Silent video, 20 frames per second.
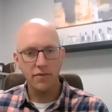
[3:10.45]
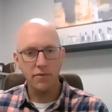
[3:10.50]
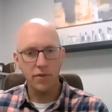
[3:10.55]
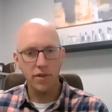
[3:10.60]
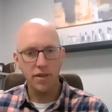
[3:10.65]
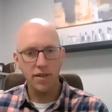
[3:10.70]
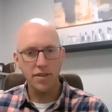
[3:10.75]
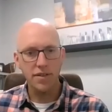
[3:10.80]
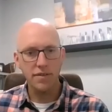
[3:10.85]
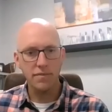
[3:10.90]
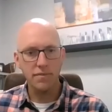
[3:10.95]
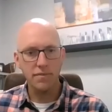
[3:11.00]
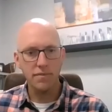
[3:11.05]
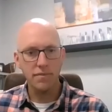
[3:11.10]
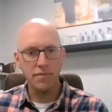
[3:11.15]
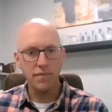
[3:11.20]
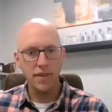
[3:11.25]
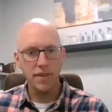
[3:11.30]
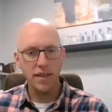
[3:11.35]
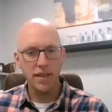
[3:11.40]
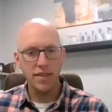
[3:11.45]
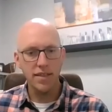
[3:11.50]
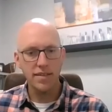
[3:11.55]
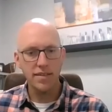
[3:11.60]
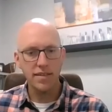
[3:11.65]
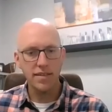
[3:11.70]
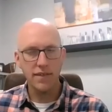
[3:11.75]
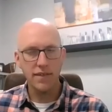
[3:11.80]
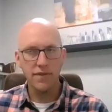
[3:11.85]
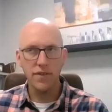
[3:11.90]
Whereas
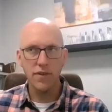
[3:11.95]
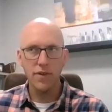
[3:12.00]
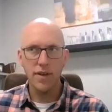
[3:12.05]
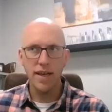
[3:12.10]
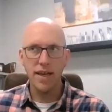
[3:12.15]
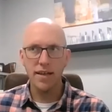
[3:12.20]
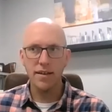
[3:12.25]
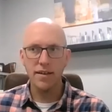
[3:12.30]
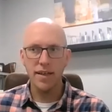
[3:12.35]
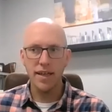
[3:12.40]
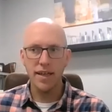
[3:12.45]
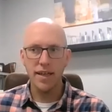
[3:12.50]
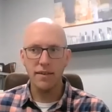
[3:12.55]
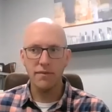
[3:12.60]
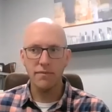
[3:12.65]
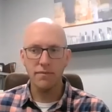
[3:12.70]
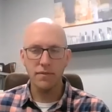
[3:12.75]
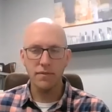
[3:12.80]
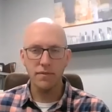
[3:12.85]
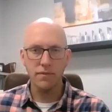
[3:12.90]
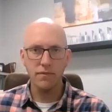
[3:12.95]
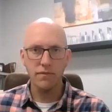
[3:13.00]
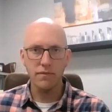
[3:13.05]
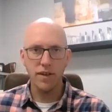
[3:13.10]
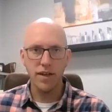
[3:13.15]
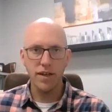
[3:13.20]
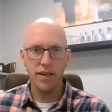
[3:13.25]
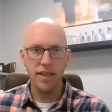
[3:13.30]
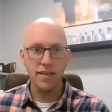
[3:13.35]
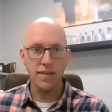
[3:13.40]
if you had a
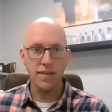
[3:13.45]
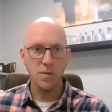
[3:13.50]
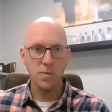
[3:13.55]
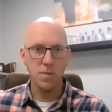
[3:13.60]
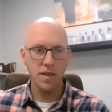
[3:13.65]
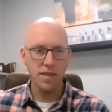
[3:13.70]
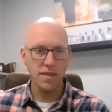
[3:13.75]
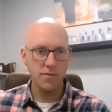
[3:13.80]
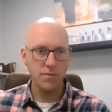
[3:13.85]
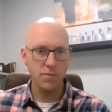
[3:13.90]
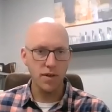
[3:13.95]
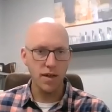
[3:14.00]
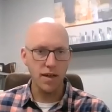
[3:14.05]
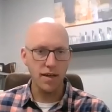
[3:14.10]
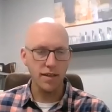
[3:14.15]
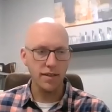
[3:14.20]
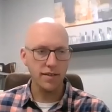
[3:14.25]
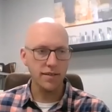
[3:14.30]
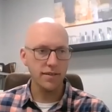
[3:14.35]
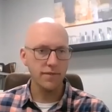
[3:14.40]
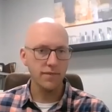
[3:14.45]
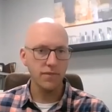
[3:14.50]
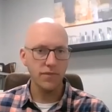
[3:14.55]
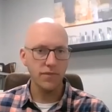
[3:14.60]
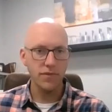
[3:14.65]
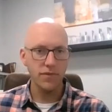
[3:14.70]
very inexpensive product,